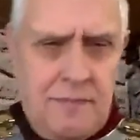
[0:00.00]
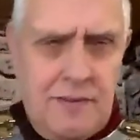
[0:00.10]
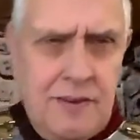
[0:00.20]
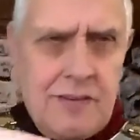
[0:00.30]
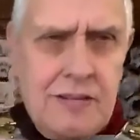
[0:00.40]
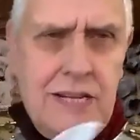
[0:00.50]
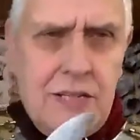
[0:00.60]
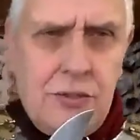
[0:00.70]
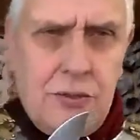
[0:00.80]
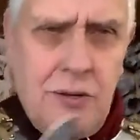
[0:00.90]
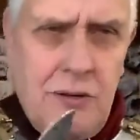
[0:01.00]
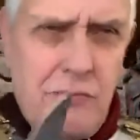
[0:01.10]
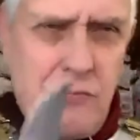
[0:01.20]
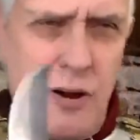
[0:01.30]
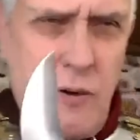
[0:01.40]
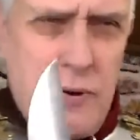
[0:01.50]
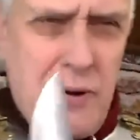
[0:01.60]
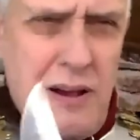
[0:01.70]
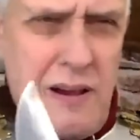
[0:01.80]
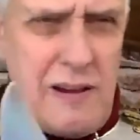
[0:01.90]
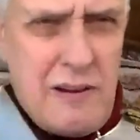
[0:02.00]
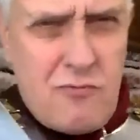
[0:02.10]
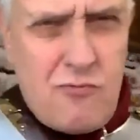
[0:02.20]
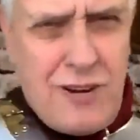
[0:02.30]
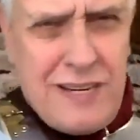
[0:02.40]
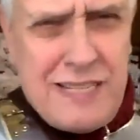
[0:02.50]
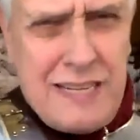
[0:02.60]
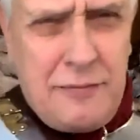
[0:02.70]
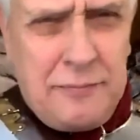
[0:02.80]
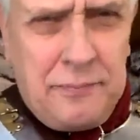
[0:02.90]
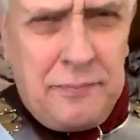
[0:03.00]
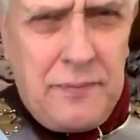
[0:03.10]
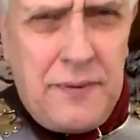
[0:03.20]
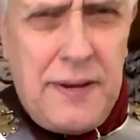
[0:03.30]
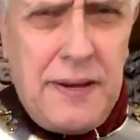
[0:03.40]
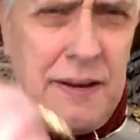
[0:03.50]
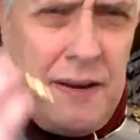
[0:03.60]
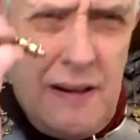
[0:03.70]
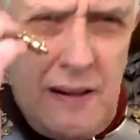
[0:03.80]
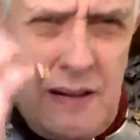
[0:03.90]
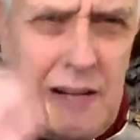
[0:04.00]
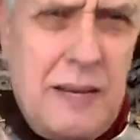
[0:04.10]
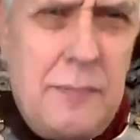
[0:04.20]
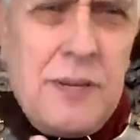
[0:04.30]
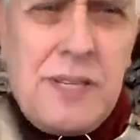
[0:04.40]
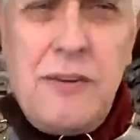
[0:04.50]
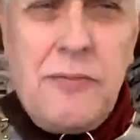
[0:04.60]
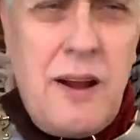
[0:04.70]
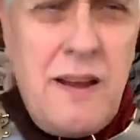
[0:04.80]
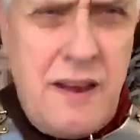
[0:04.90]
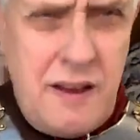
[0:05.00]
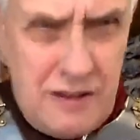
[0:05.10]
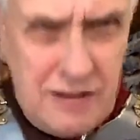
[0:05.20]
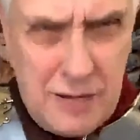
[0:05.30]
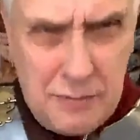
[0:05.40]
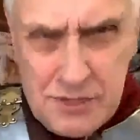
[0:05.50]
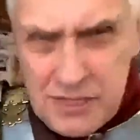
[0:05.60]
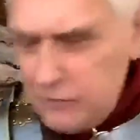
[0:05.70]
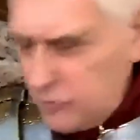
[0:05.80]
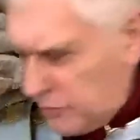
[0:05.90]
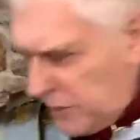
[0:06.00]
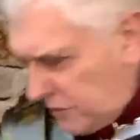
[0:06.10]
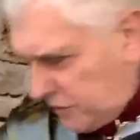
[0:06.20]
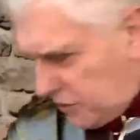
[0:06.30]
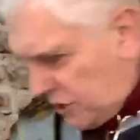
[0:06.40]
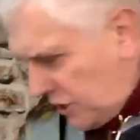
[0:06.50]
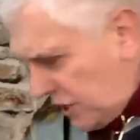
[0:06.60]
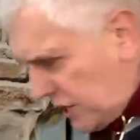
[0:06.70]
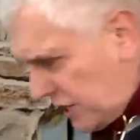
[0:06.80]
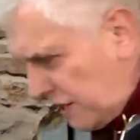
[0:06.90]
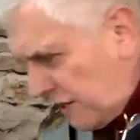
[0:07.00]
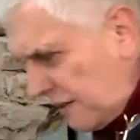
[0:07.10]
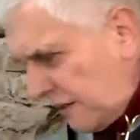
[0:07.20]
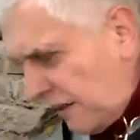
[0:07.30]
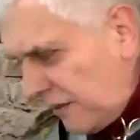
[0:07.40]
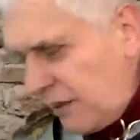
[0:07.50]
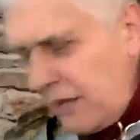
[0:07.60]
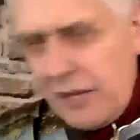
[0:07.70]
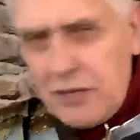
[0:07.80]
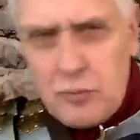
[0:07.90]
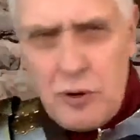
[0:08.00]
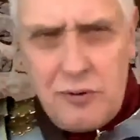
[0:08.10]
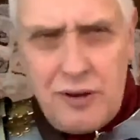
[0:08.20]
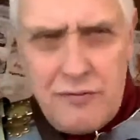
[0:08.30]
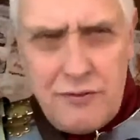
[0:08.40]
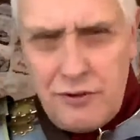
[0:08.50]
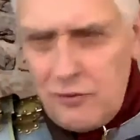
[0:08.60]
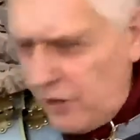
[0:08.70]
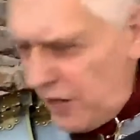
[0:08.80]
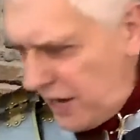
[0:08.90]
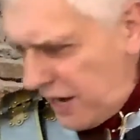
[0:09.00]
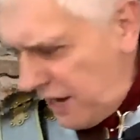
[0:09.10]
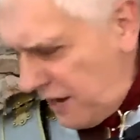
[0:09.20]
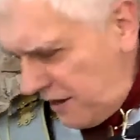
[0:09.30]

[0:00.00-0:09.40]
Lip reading: So that's your Roman razor. Yeah, keep yourself clean, keep yourself smart and tidy, then things won't live in your hair.